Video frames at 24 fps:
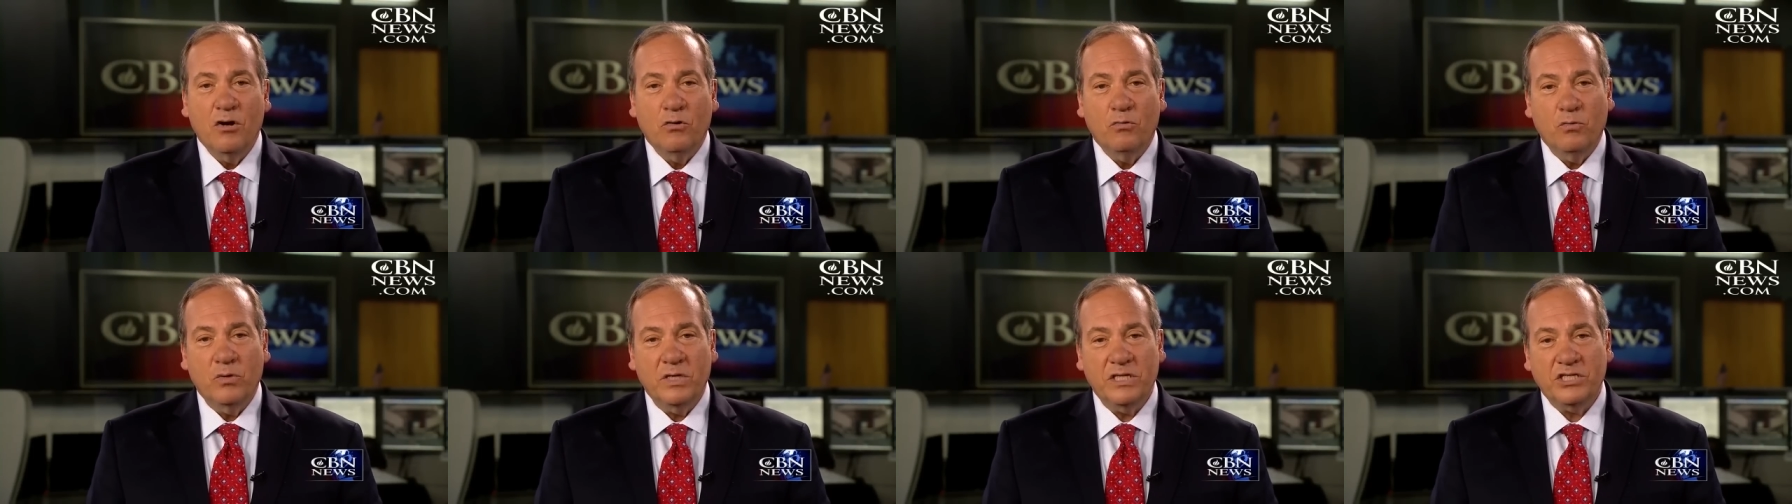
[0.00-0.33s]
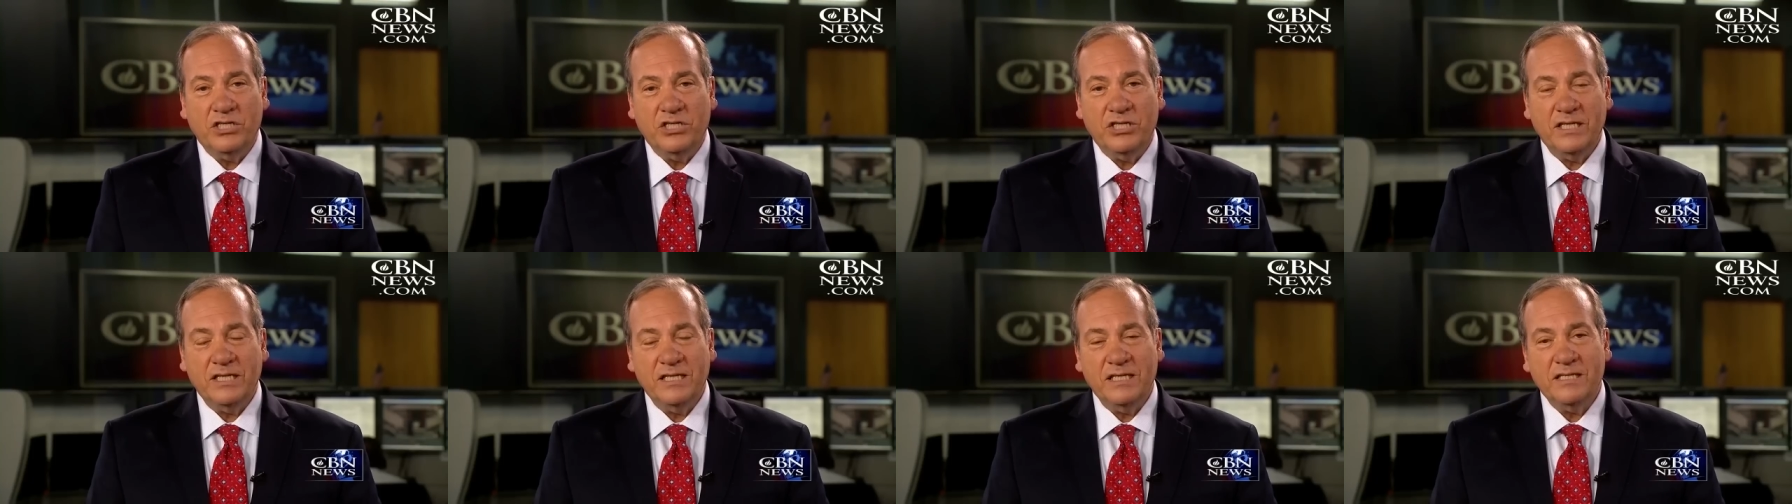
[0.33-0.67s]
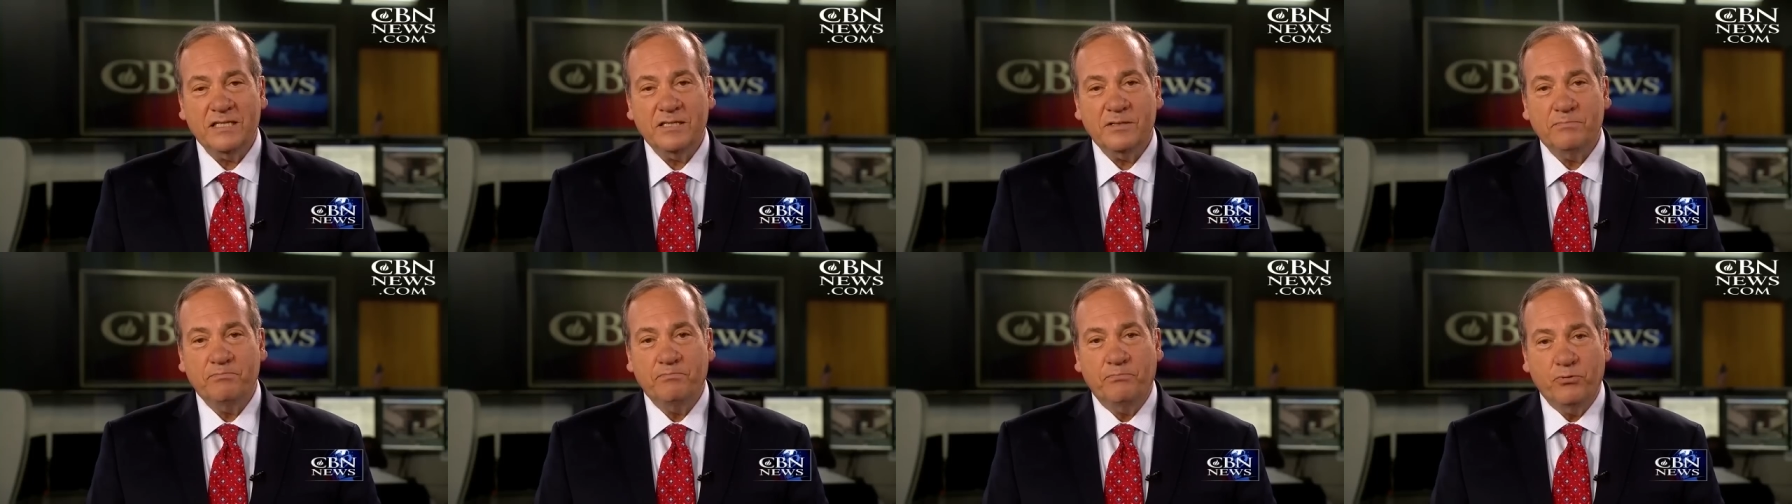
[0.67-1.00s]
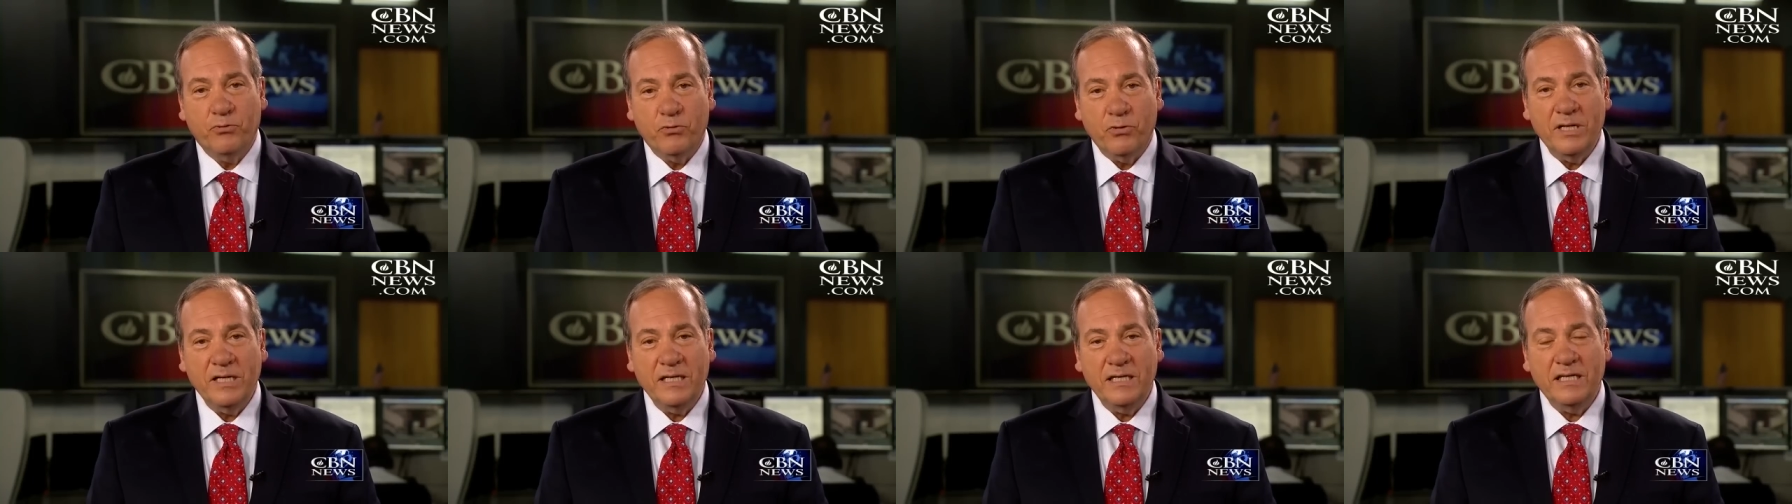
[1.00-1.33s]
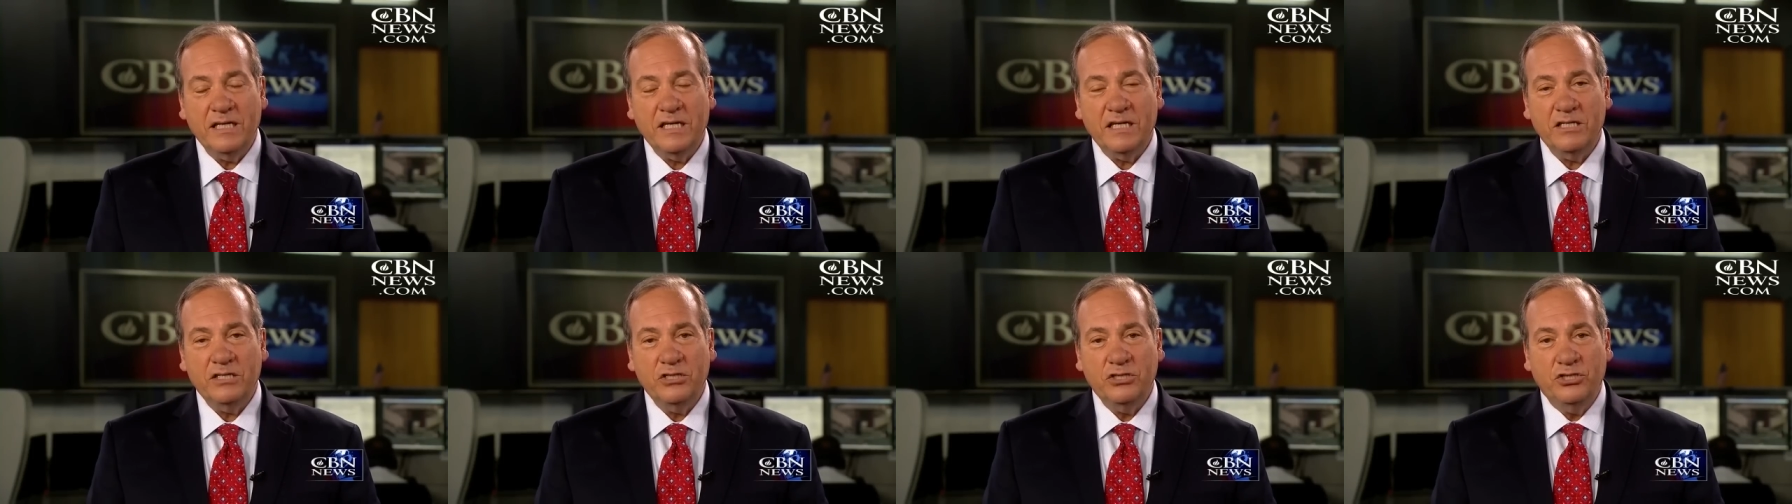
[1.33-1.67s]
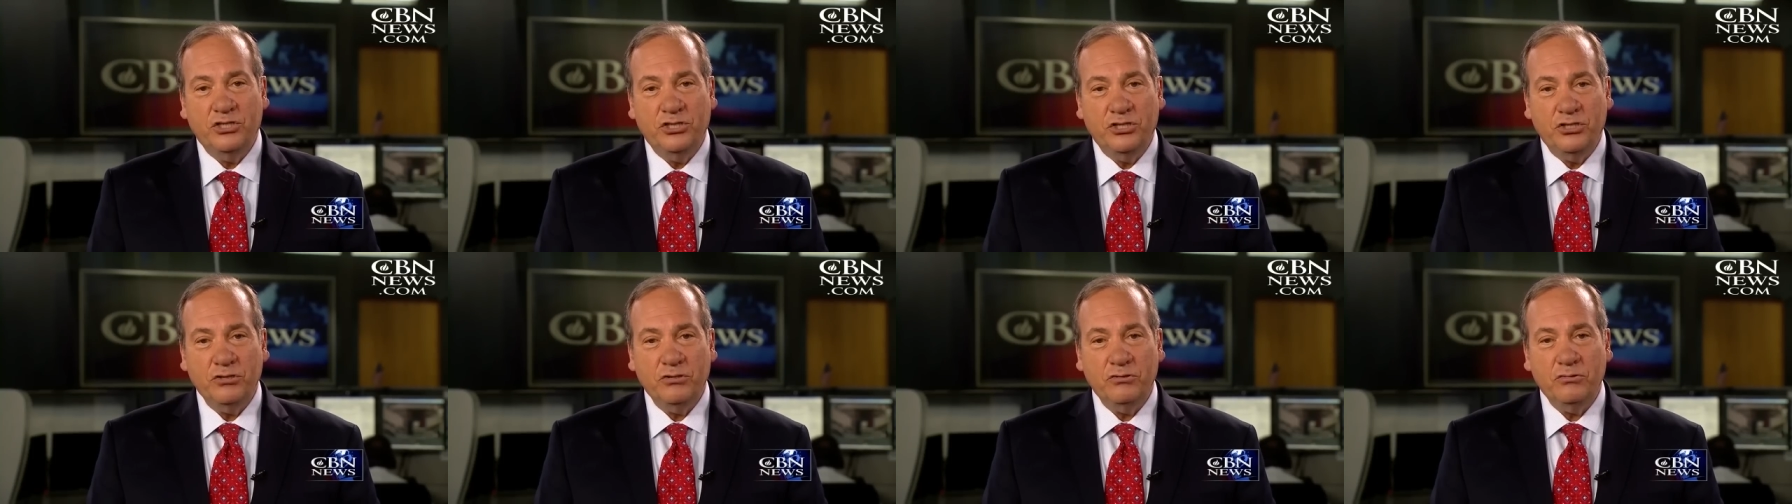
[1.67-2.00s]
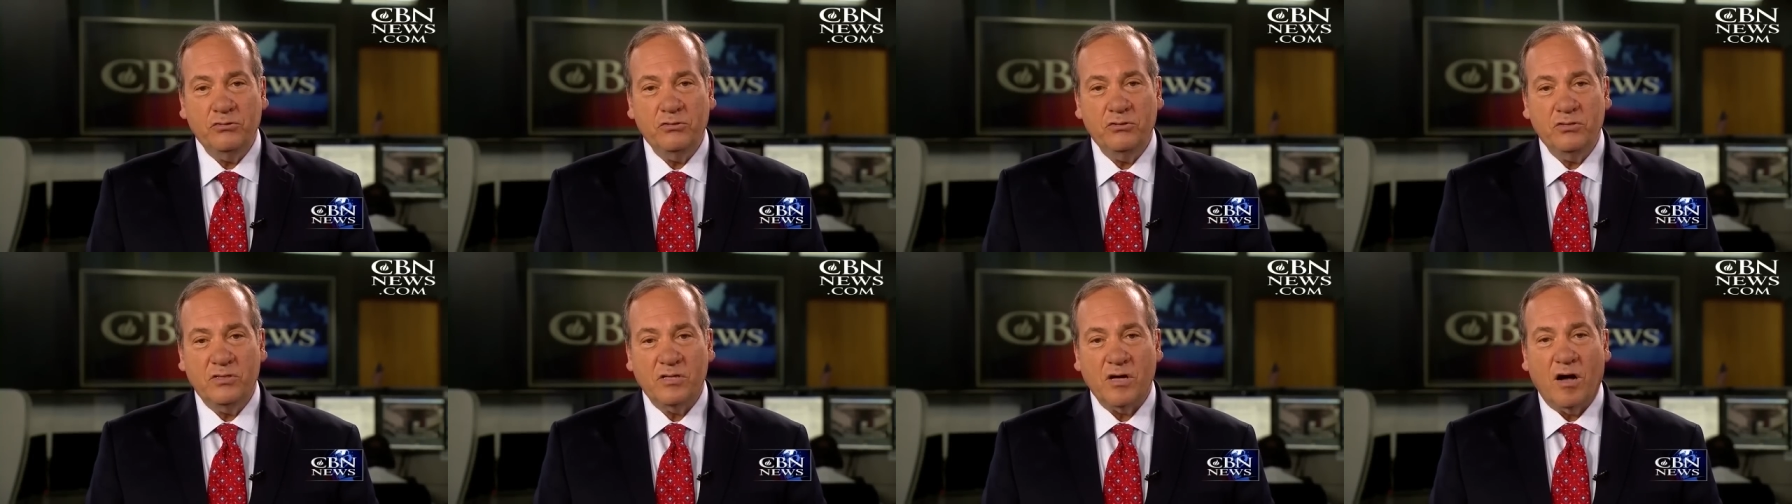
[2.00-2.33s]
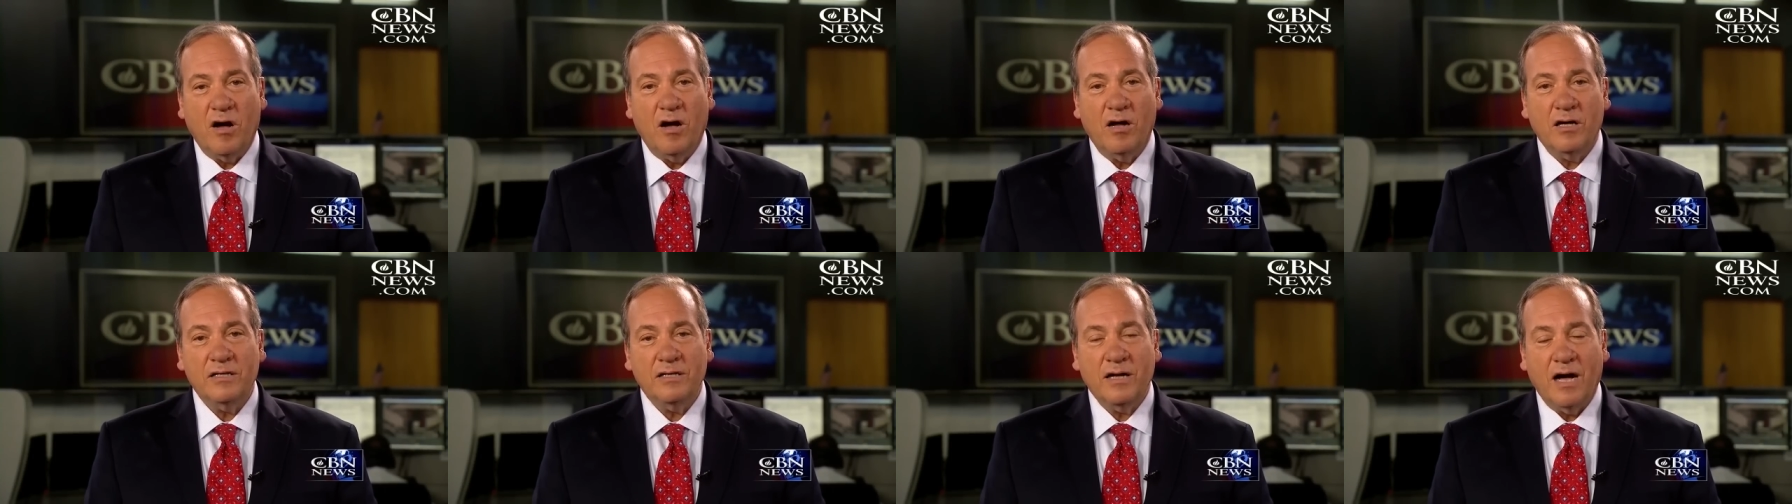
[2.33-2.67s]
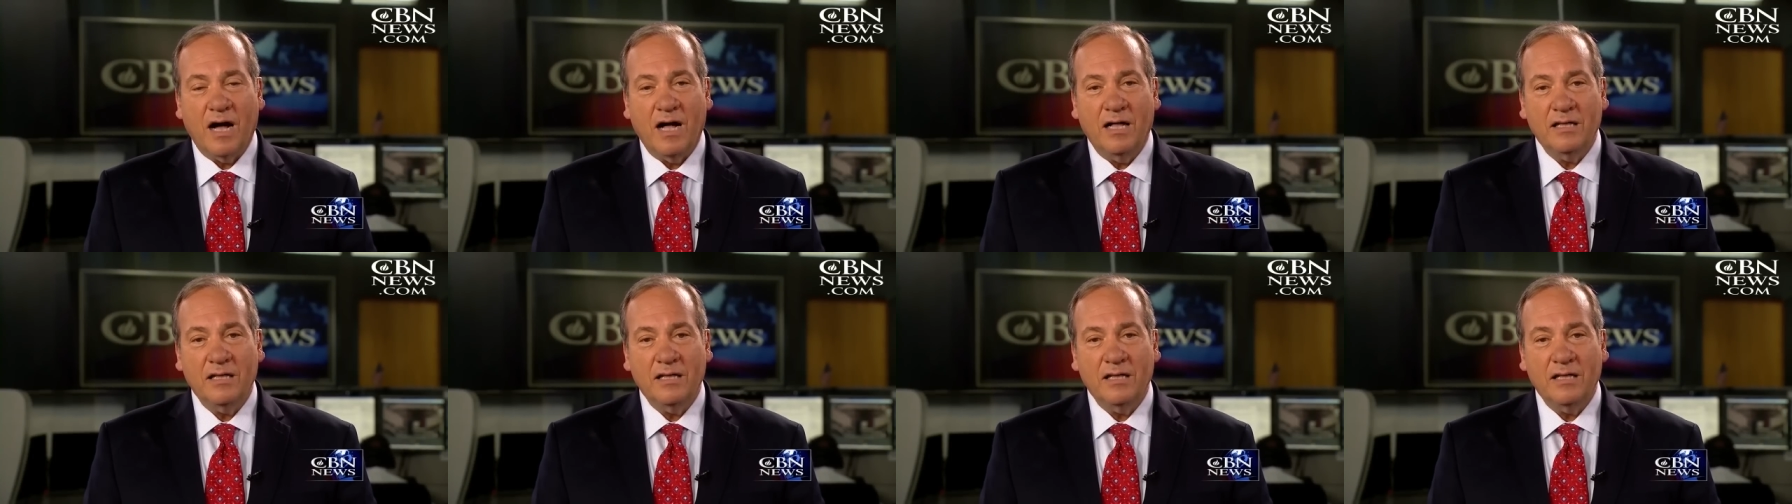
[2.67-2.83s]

which is bringing Jews on